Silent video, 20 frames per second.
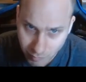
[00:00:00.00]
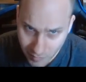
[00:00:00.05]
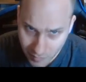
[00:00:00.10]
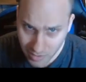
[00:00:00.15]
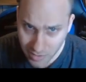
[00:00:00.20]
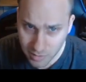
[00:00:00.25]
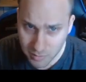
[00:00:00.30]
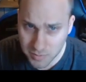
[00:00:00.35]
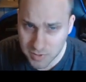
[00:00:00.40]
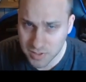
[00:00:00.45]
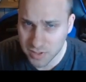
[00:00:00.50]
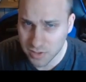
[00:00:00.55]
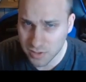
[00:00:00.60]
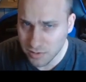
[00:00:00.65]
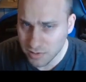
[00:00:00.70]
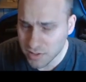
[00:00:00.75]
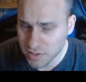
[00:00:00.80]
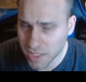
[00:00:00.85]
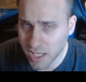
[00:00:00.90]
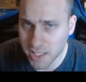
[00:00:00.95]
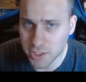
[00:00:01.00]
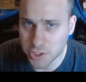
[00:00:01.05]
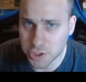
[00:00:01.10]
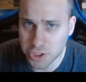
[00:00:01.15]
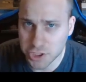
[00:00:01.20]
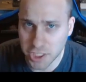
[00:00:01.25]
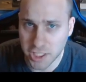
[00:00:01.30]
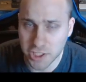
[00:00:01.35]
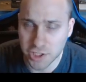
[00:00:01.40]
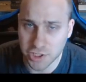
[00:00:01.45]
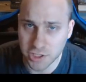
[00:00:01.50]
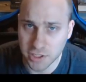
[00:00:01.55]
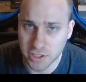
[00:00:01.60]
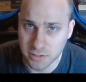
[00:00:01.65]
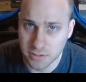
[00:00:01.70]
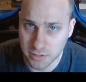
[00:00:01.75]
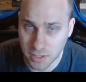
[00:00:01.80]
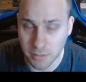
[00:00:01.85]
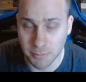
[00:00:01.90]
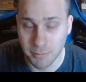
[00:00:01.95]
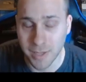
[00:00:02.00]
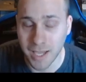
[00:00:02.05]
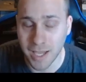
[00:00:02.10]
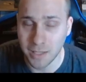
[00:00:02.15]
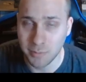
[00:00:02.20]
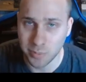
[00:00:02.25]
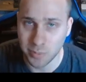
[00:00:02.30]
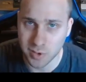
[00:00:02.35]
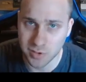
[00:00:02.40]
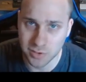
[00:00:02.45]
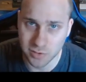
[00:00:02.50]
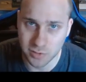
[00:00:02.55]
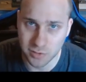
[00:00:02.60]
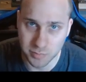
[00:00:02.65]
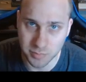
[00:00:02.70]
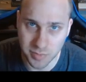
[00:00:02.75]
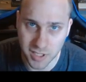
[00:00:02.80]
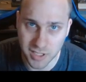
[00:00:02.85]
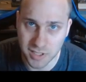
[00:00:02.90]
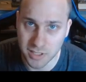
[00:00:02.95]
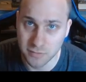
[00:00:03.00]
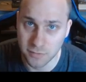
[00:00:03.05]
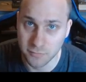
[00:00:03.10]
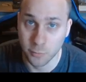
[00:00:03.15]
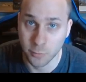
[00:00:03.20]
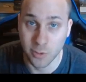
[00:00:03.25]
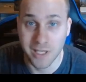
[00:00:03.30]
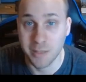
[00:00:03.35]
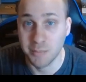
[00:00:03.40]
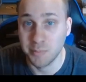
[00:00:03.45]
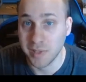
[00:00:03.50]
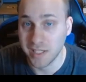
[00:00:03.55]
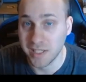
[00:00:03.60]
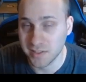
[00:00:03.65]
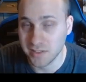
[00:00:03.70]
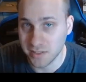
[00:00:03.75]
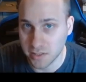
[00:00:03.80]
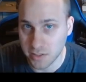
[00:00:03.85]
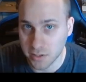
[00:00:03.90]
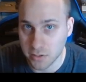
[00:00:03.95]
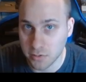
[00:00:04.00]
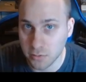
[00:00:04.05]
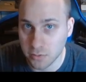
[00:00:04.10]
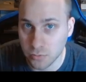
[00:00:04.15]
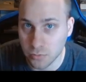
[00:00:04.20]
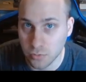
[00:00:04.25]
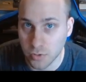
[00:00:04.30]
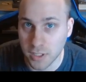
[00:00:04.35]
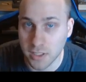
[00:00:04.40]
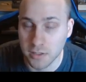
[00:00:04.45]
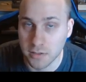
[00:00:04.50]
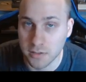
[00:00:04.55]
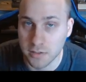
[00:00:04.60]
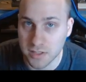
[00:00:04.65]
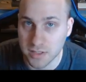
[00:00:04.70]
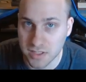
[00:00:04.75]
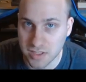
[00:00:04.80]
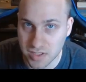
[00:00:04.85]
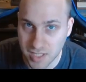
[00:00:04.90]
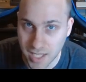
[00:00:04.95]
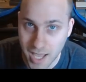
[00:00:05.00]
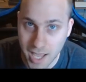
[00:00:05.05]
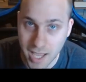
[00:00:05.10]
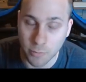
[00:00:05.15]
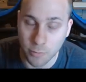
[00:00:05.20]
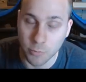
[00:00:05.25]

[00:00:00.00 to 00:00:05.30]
I'm still not changing, in my personal opinion, for a basic grunt stat.